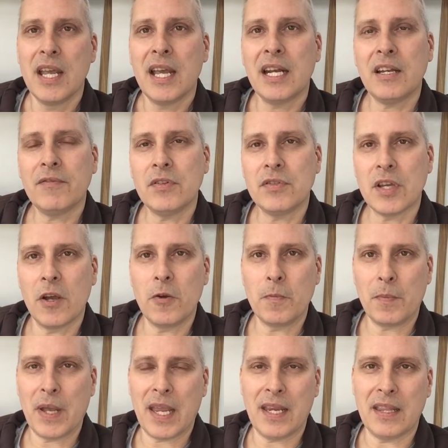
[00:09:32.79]
and if you don't
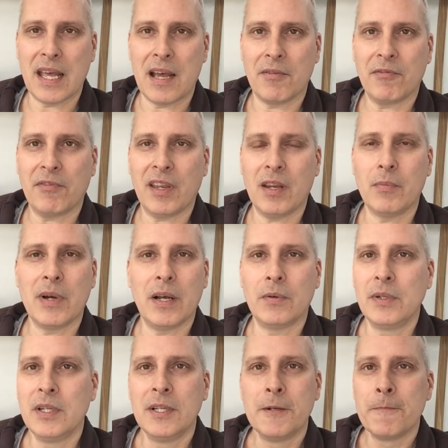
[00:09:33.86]
pay that fee, well,